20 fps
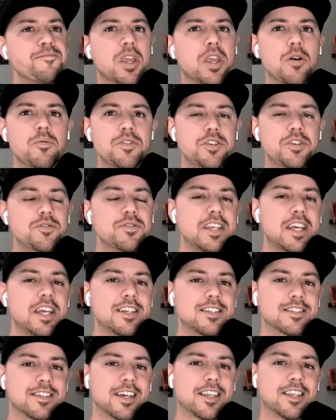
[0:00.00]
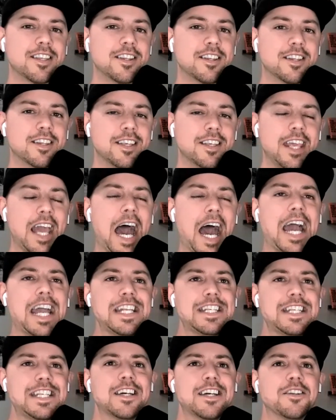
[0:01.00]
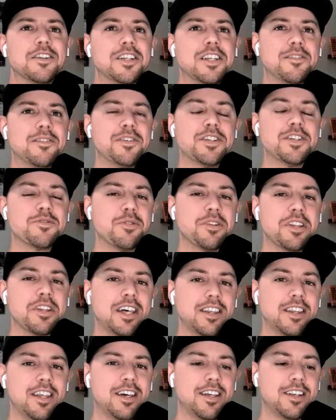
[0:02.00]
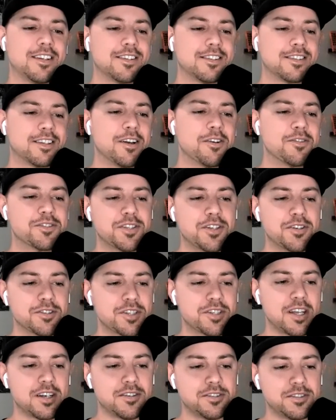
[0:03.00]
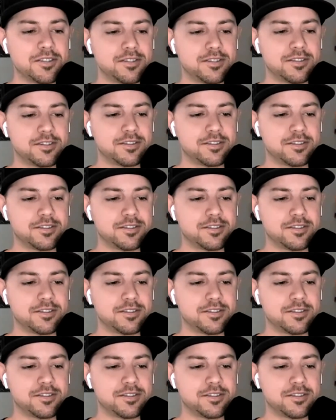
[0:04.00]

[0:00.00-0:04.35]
Who would you say is like the ideal individual that goes to your channel?